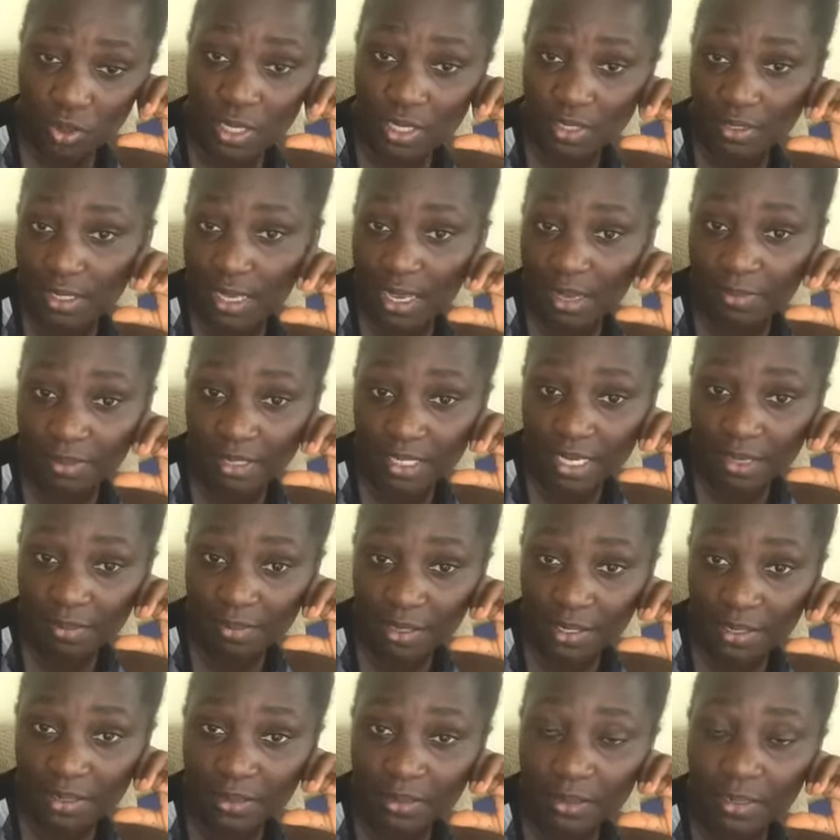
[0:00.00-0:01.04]

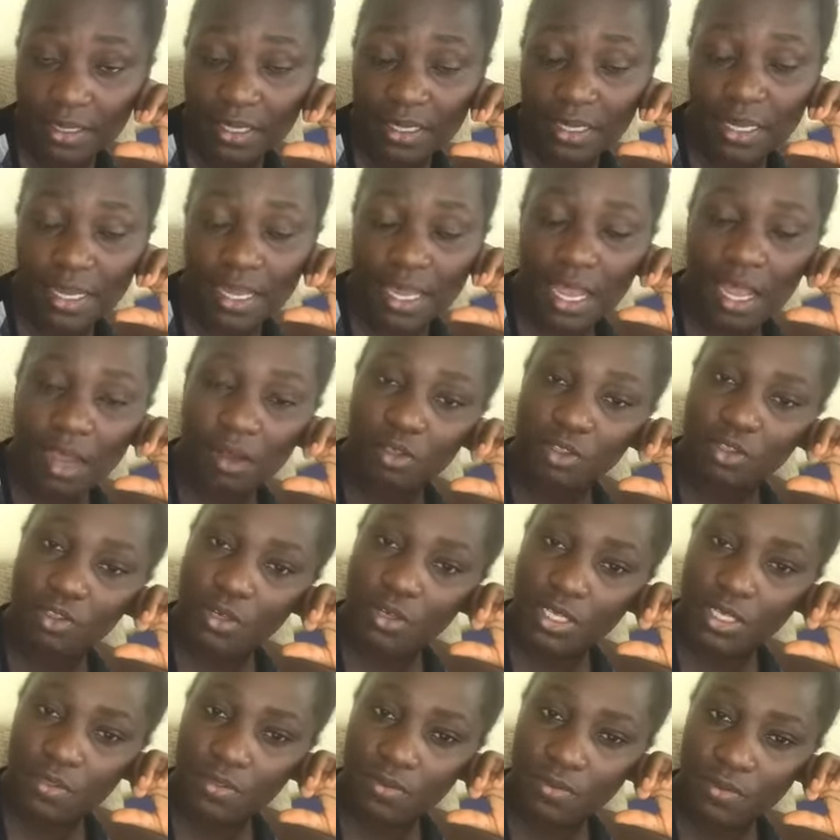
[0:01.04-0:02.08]
timetabling. I was
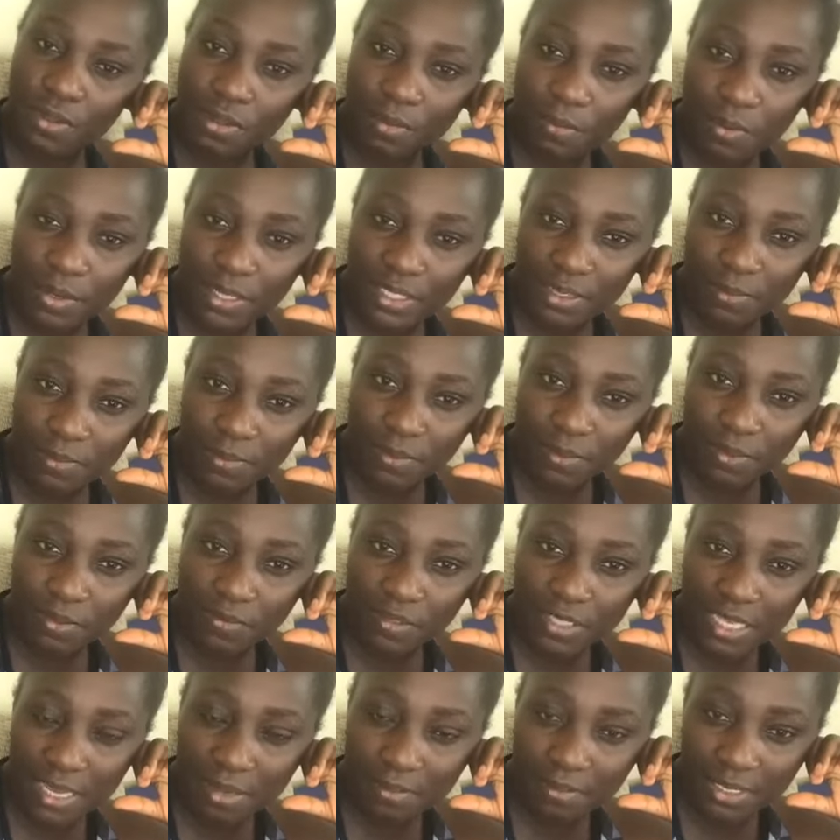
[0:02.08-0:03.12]
talking through the principles of
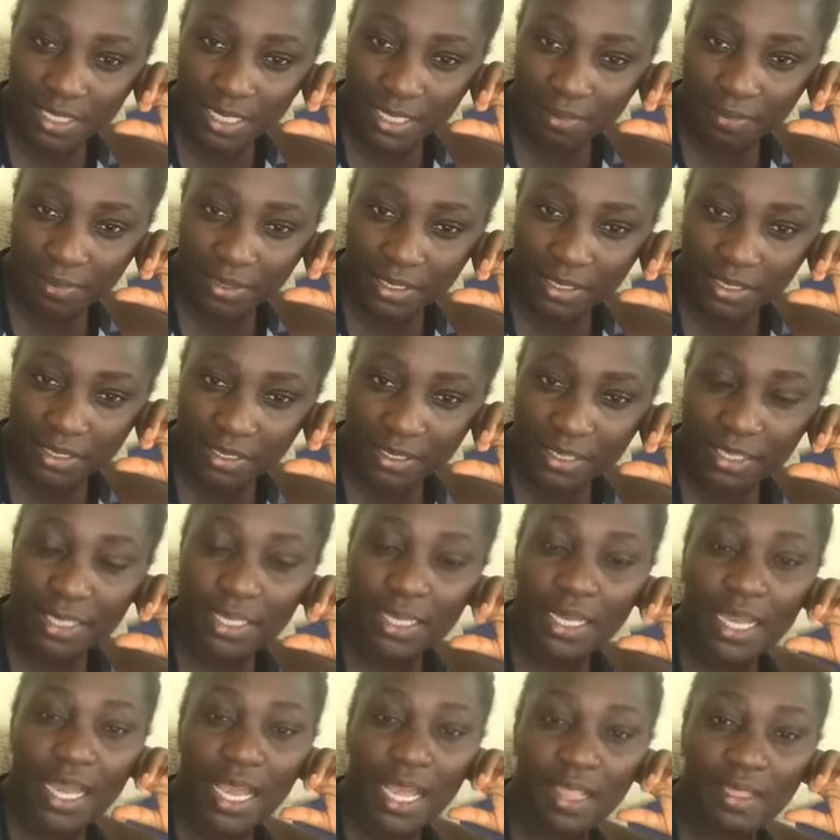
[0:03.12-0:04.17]
timetabling,
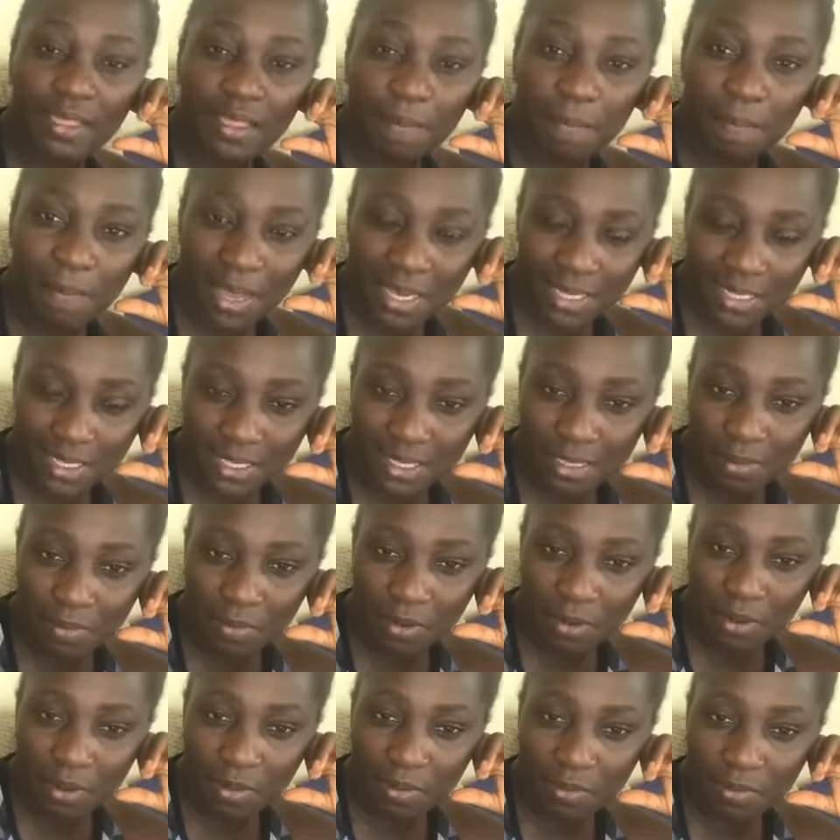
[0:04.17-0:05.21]
and the
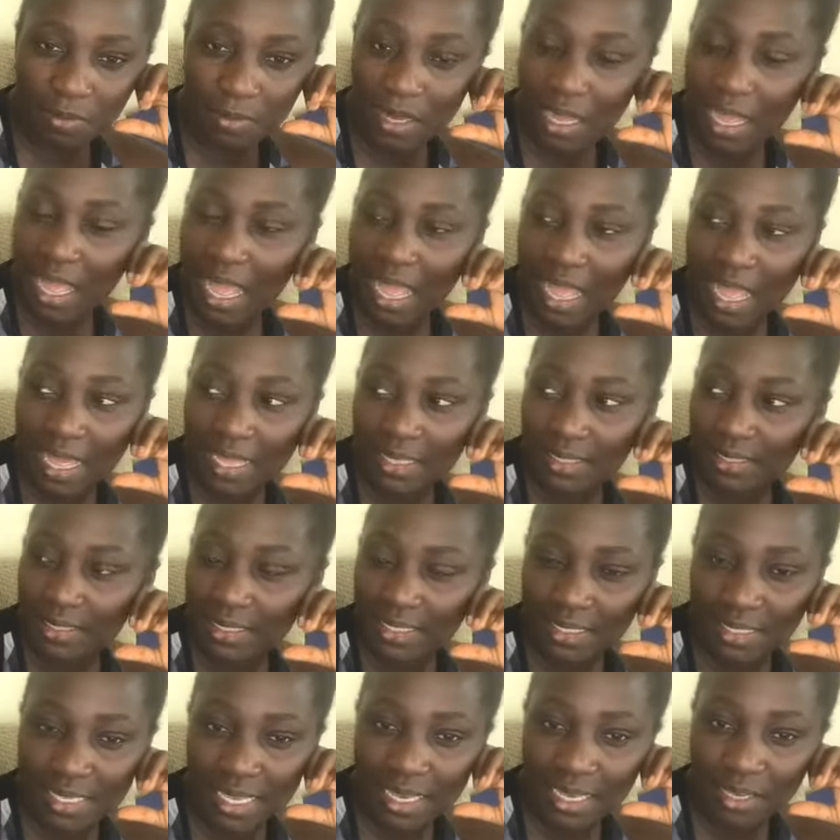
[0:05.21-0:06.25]
maximum at
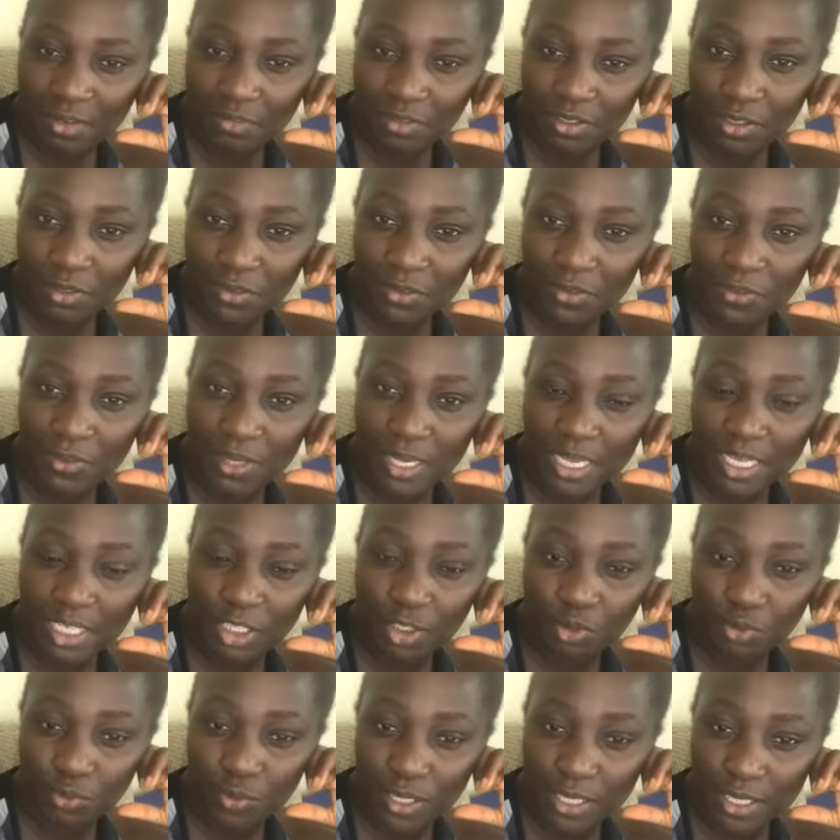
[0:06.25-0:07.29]
the secondary school
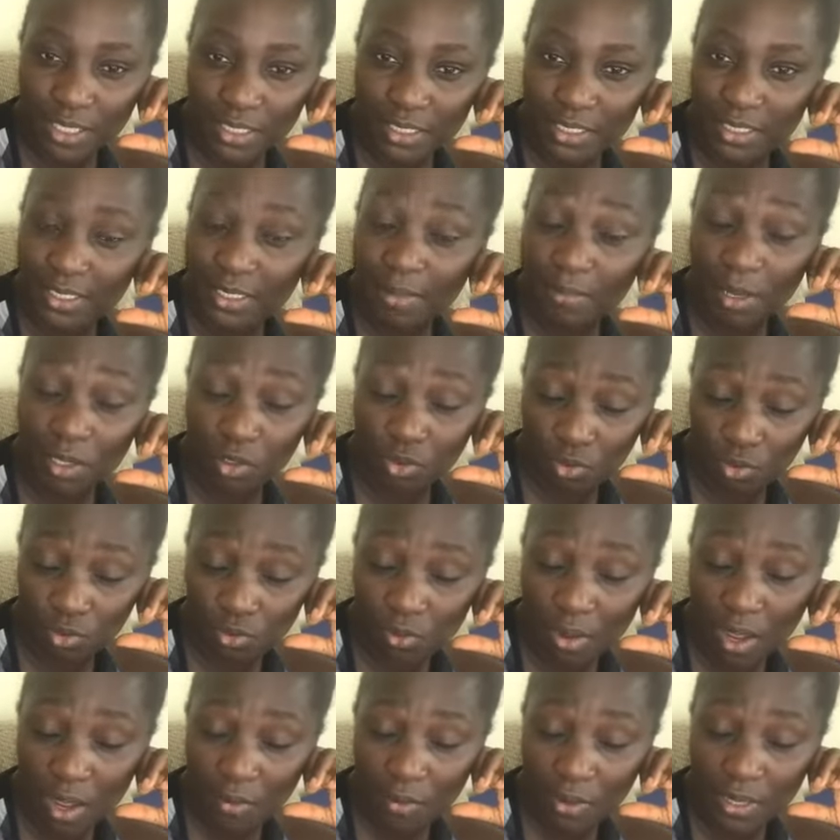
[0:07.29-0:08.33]
age range is about 2
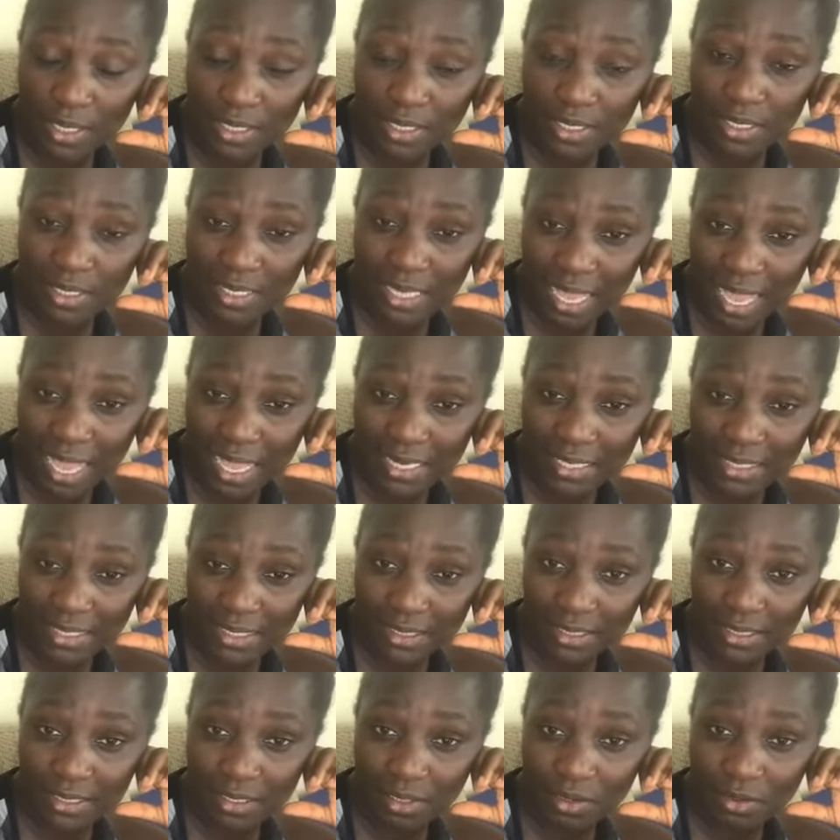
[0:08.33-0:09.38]
hours
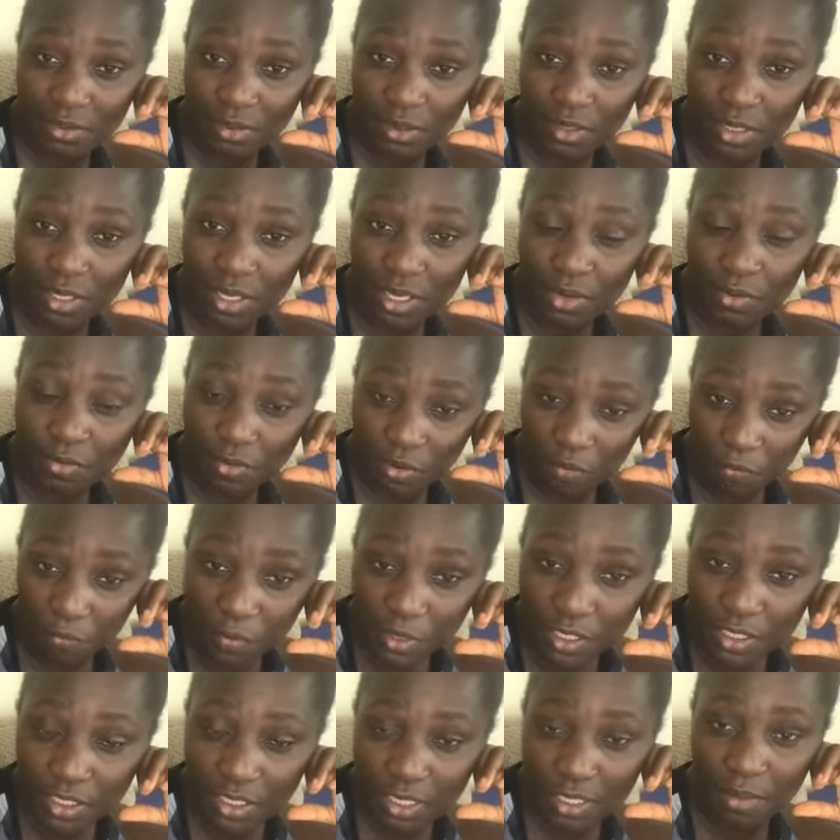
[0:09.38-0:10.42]
guided
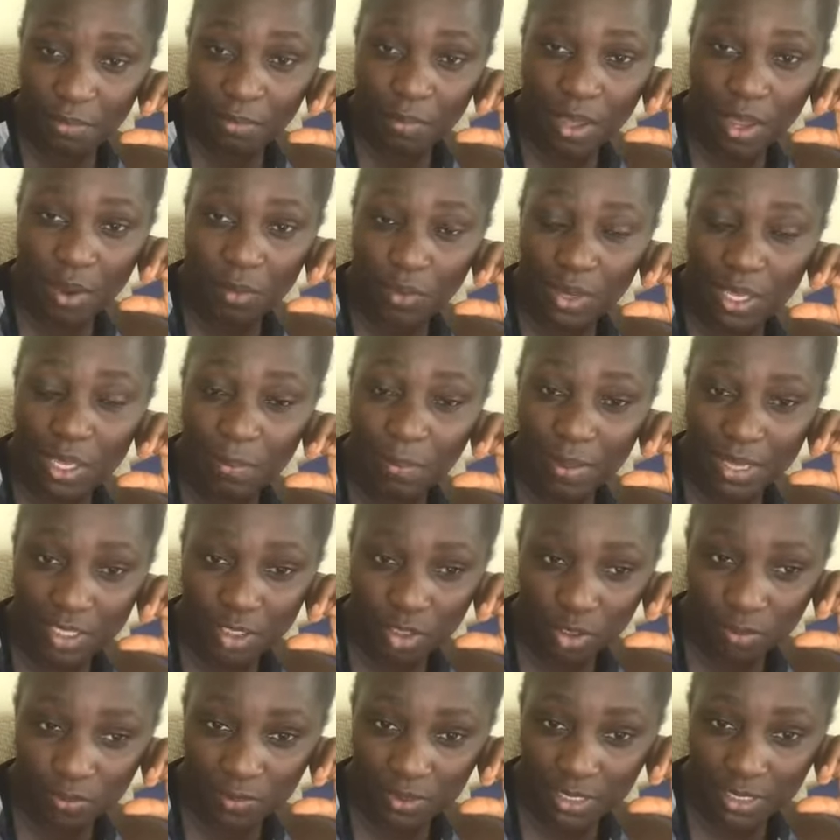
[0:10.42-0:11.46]
revision per week per
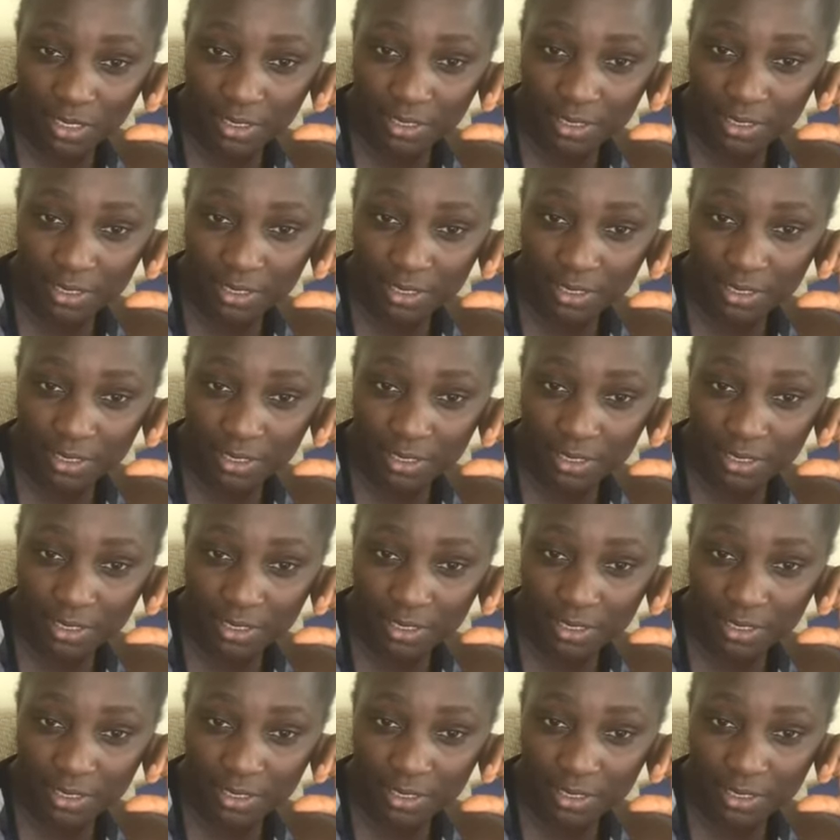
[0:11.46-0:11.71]
subject.